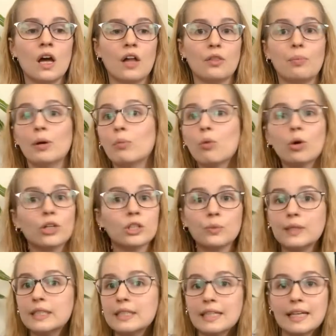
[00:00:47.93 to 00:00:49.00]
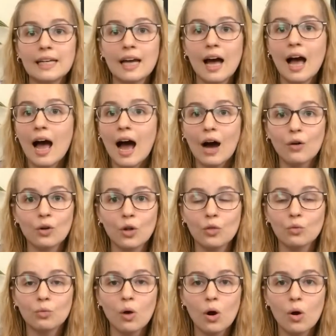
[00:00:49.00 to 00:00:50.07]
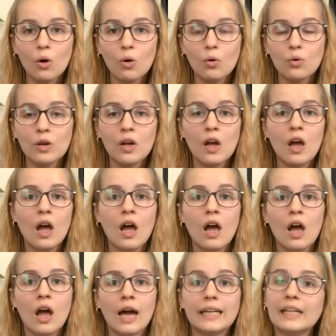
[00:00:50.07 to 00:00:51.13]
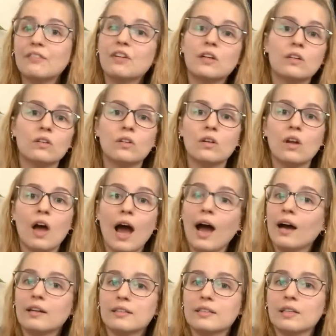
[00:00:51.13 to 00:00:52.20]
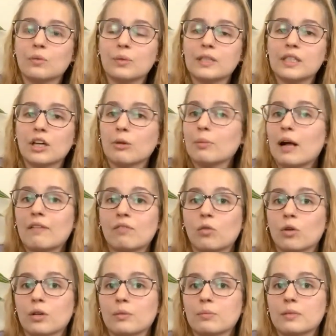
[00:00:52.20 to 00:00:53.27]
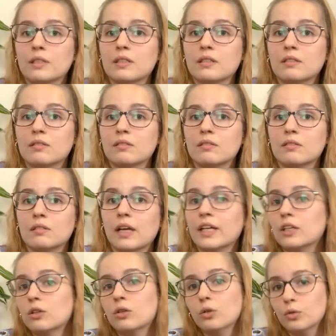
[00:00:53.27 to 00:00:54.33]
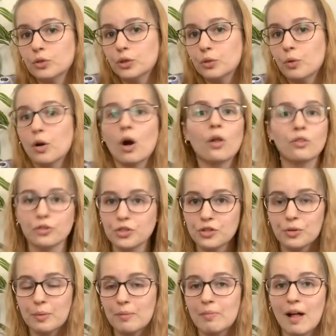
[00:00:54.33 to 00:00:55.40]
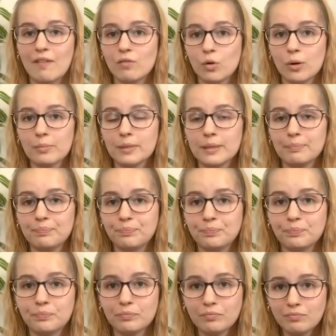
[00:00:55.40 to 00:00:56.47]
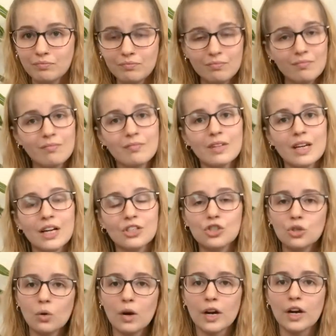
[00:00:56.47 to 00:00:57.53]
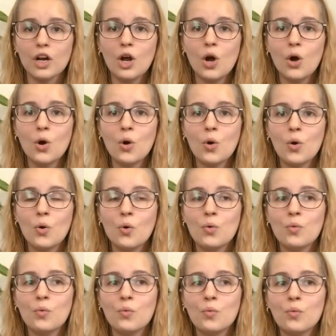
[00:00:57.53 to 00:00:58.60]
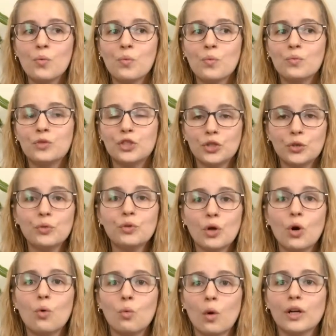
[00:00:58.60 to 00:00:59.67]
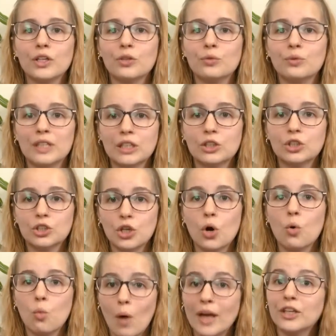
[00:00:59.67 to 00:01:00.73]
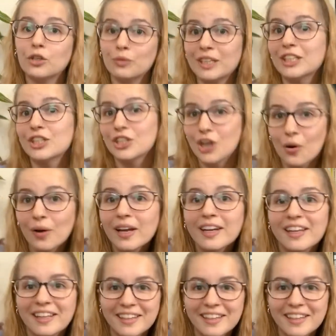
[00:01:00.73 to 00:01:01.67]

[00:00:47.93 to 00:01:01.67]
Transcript: the billboards we see out on the road, and even ads that we see on platforms like Hulu or other streaming platforms. In short, do you know what you need to know when you need to know it?